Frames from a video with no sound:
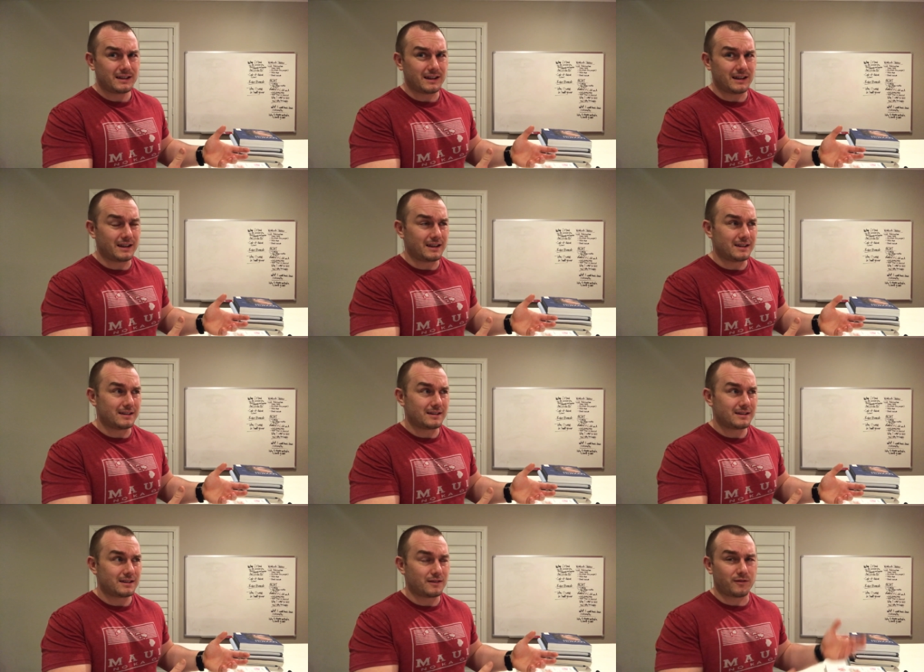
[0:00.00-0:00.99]
in
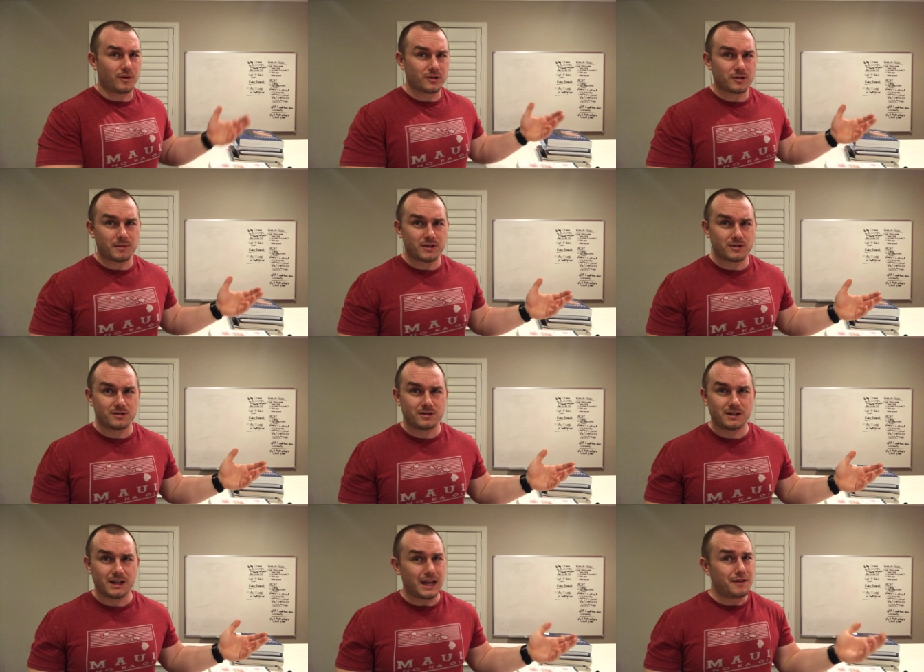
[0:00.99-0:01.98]
the fall
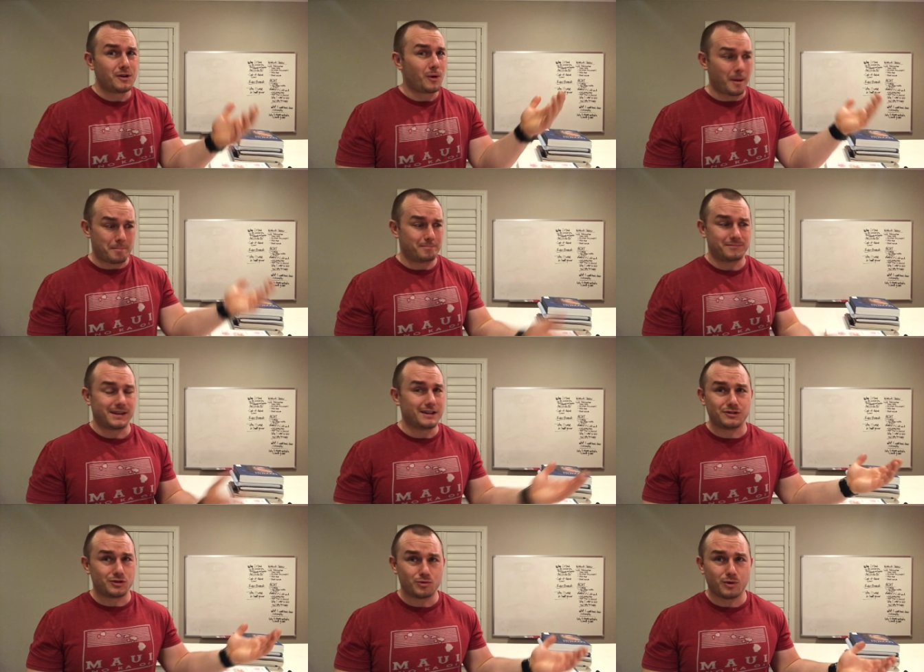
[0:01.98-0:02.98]
semester. Even though I
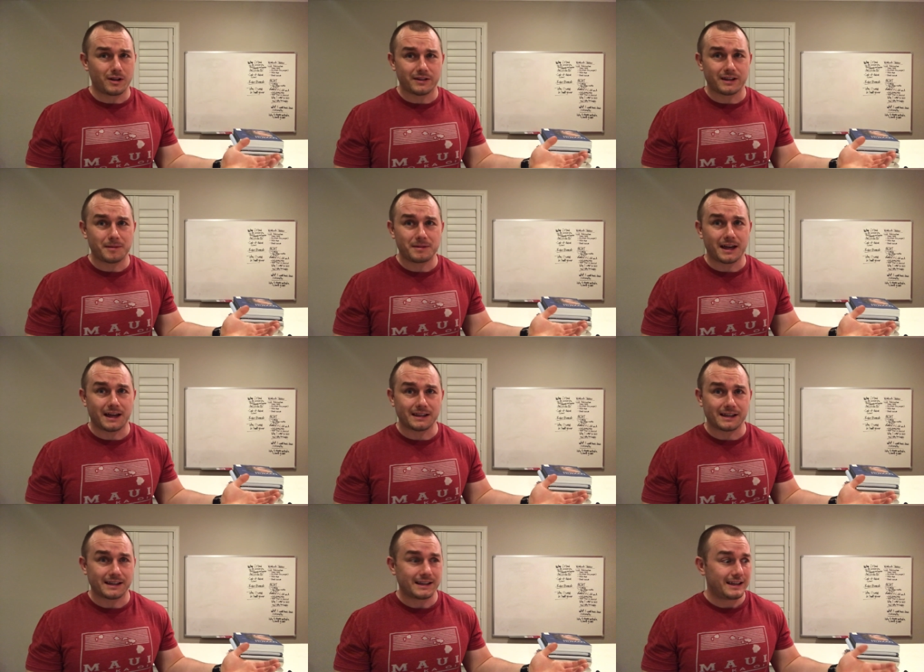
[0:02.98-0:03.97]
didn't do well in the MCAT,
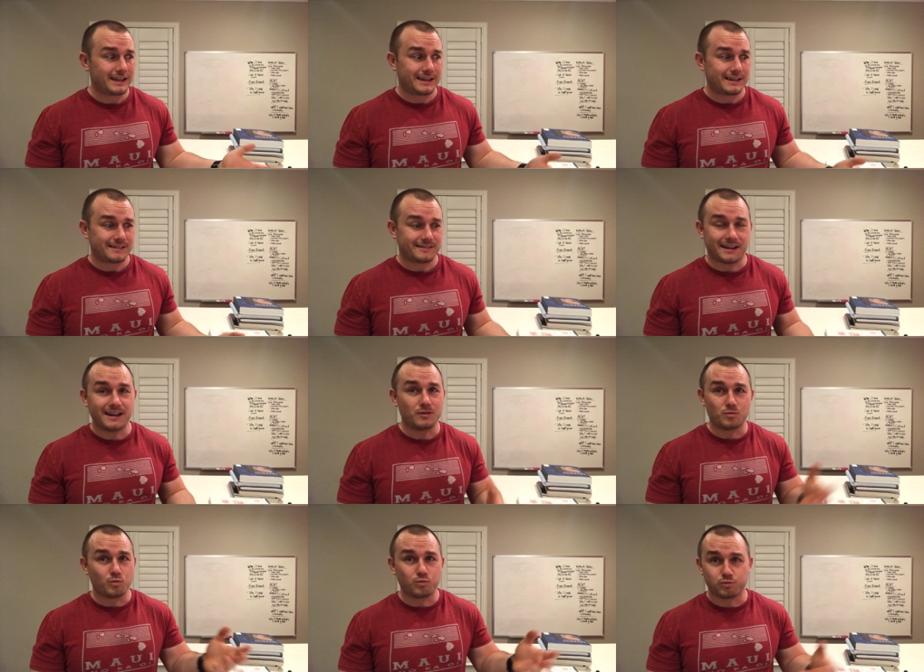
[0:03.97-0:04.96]
like I did
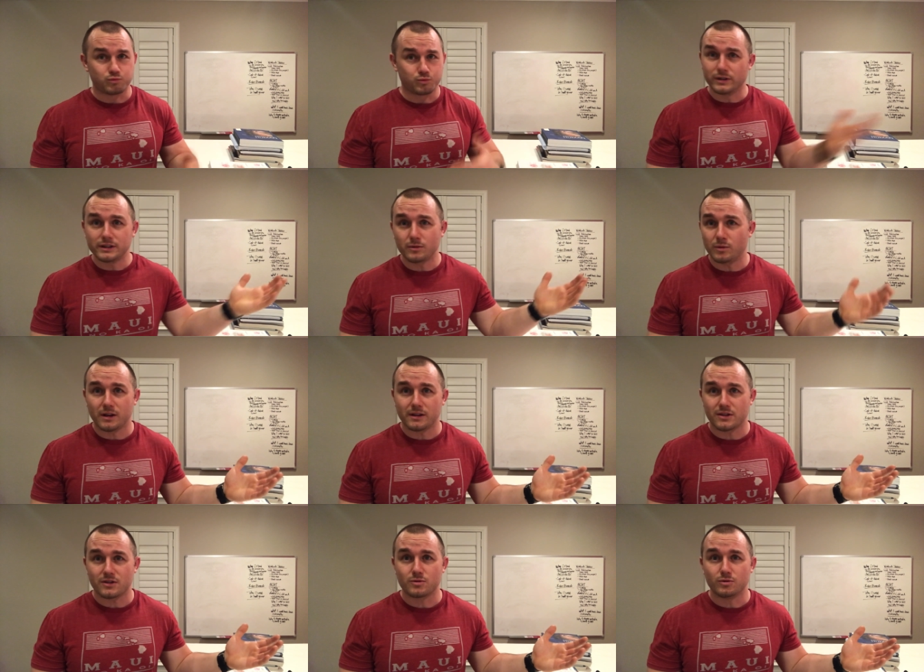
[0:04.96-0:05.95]
really well in
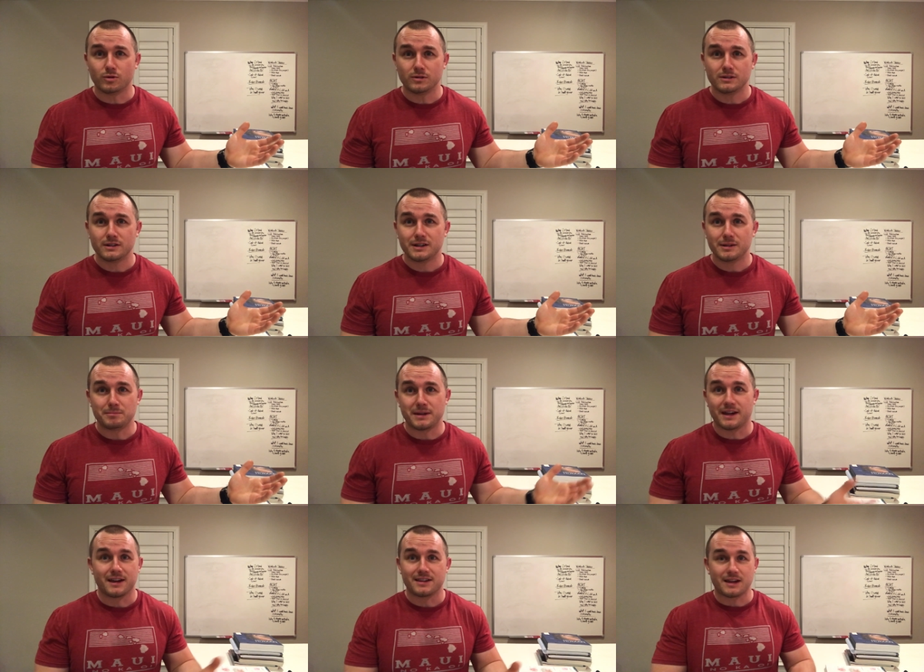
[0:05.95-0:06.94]
school
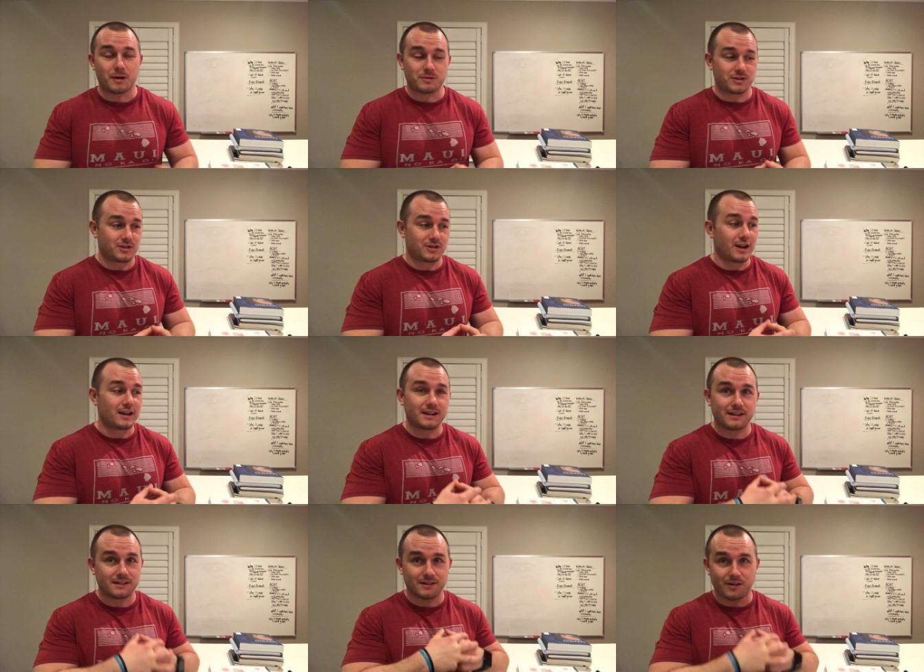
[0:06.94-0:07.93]
because I was
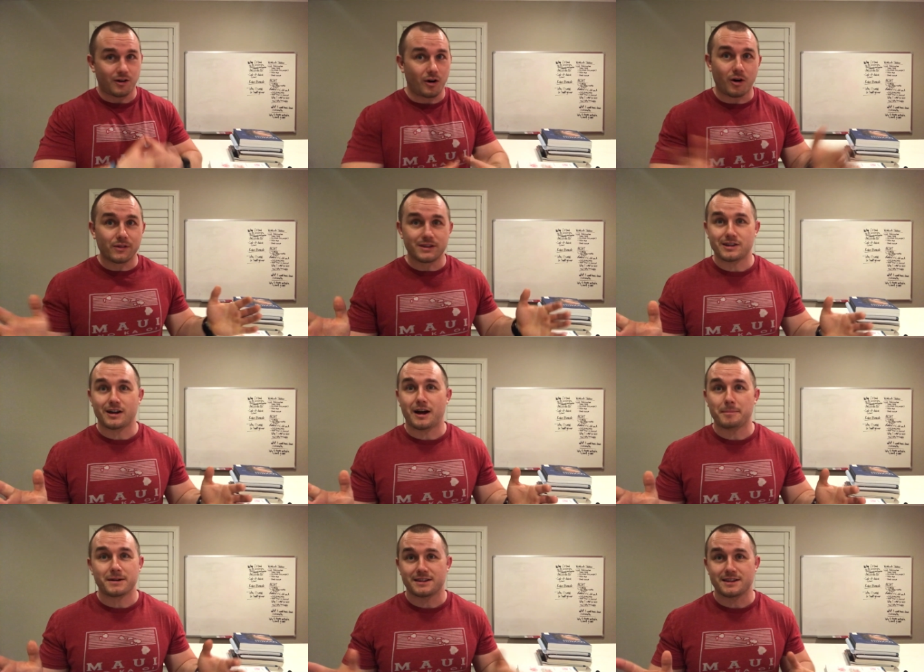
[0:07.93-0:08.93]
studying all these
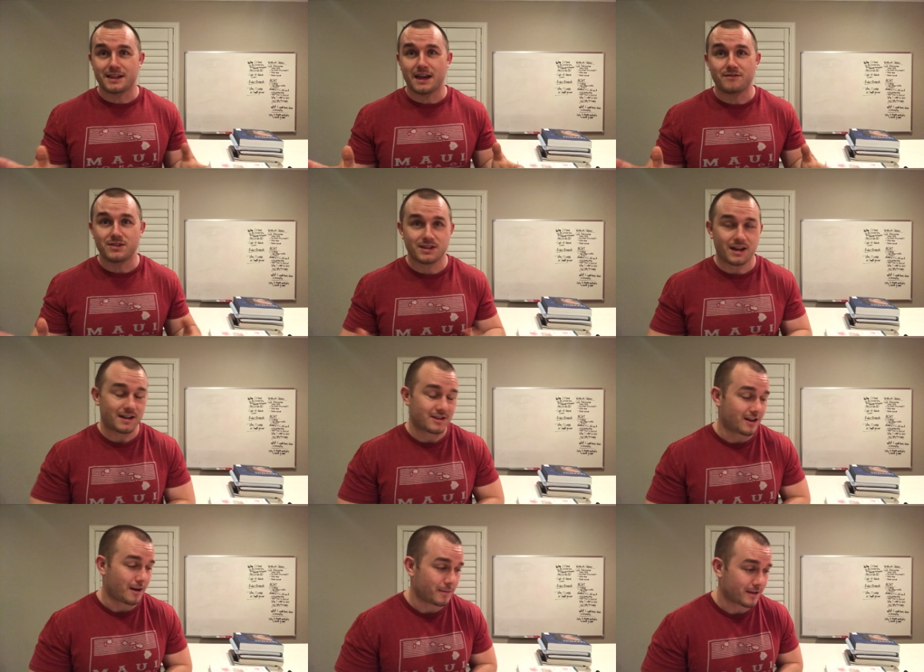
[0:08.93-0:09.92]
topics, these heavy science
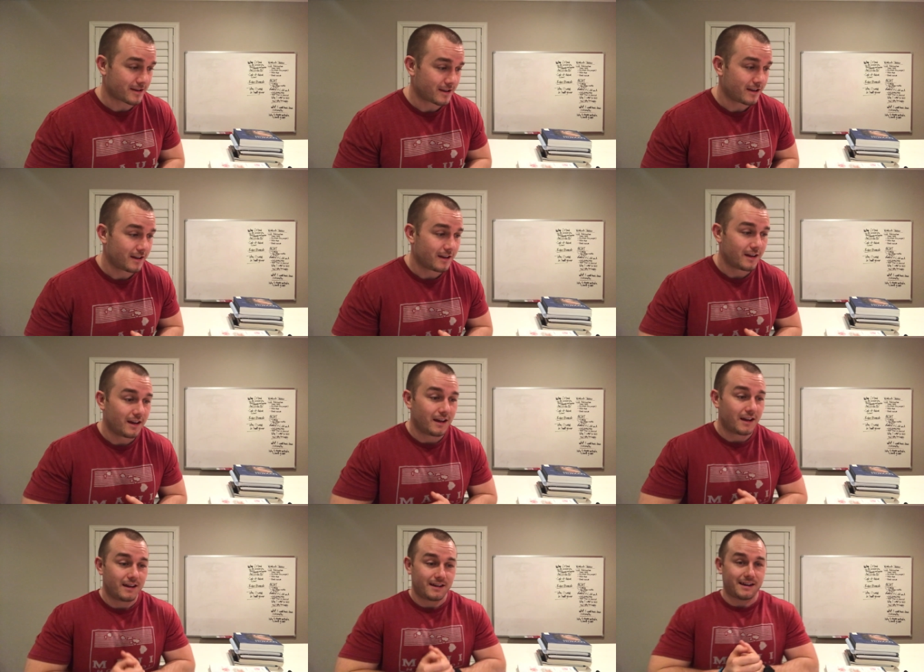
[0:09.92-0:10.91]
topics.
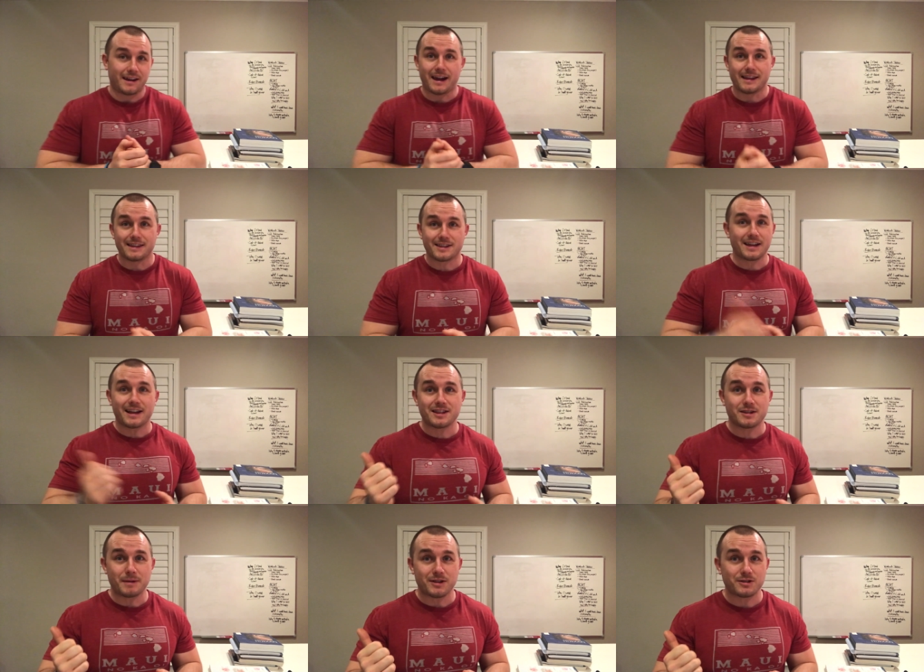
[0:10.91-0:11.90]
And the second
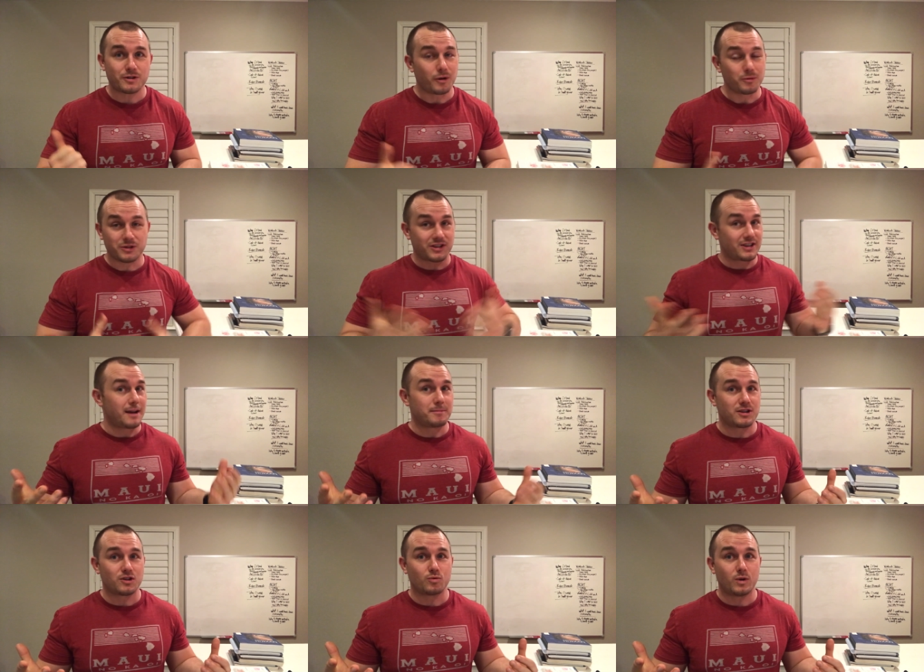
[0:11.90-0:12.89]
semester, it was the same
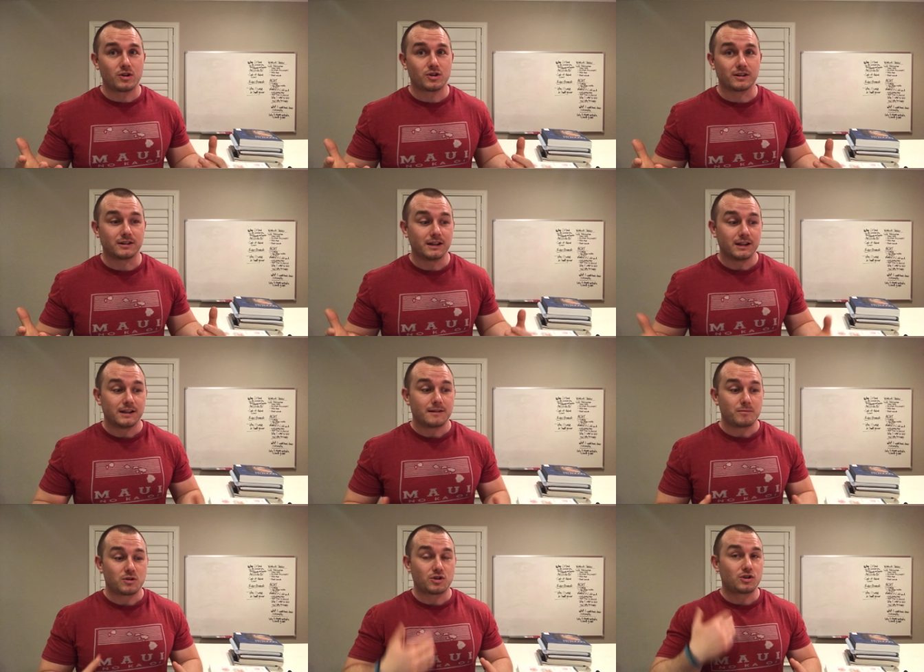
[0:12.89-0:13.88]
situation.
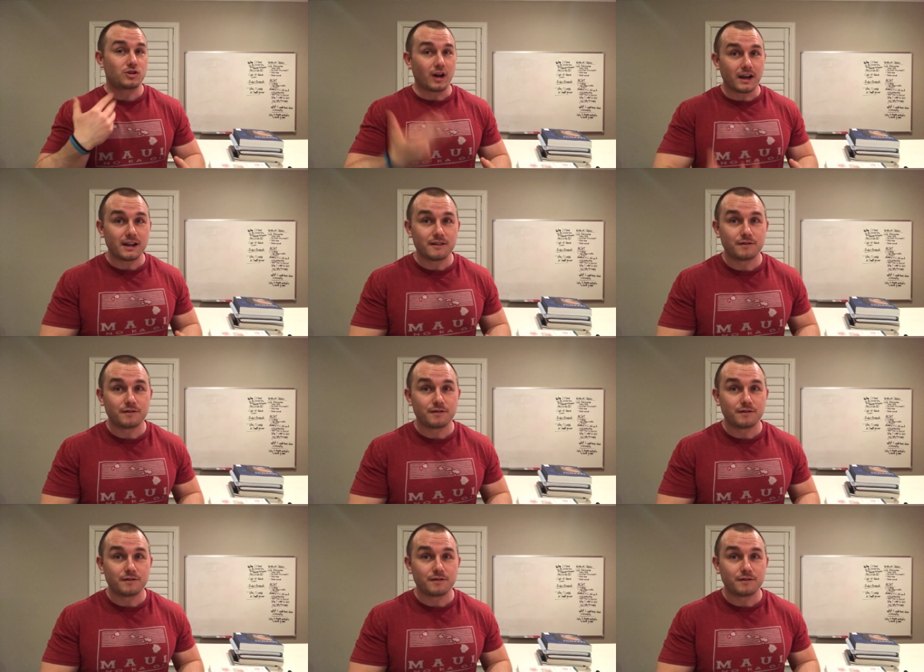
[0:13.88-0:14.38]
Studying